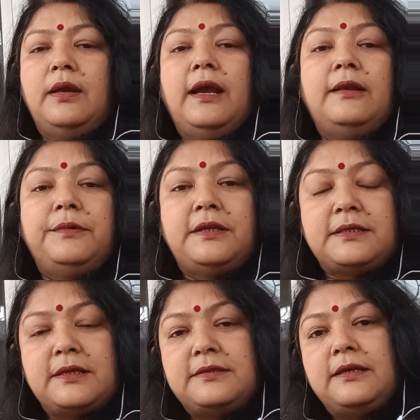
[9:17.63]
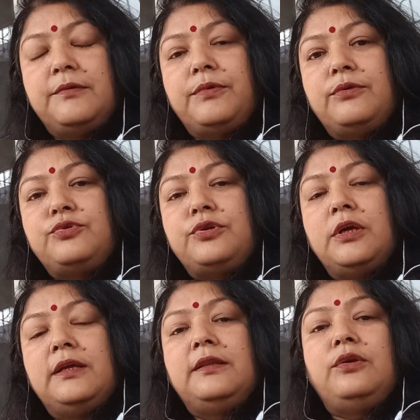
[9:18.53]
I'll be discussing about
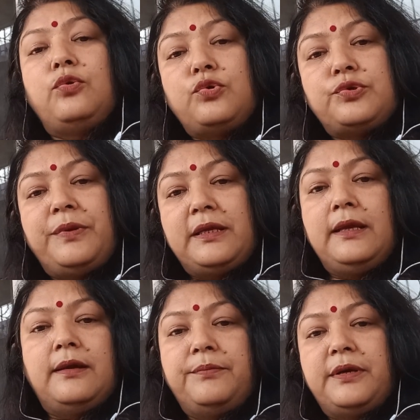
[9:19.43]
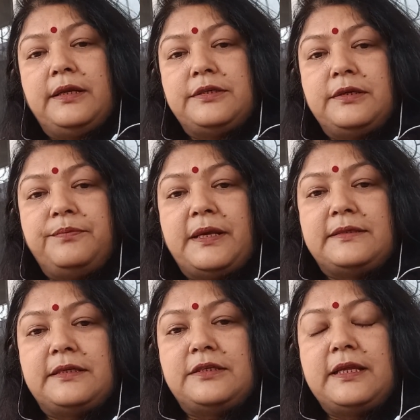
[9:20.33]
the note-making comprehension
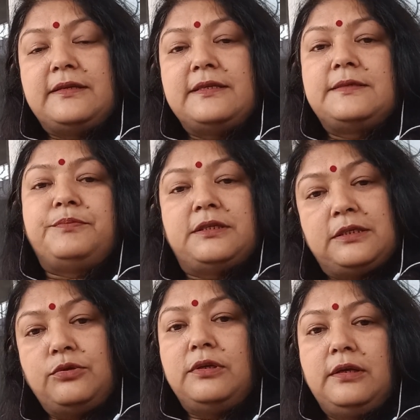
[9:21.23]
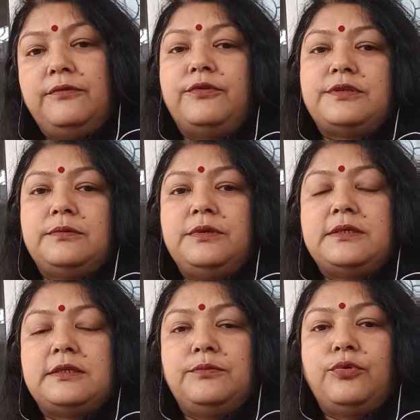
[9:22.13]
passage that is particularly for
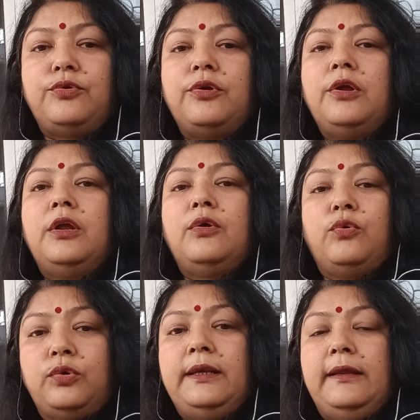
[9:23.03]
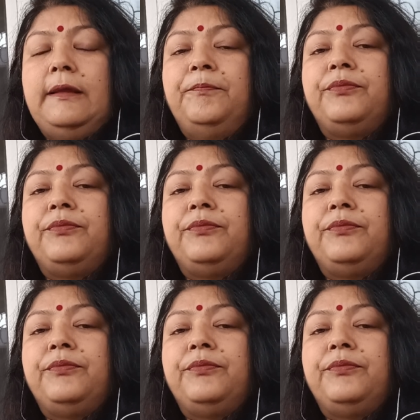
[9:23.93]
CBSE board only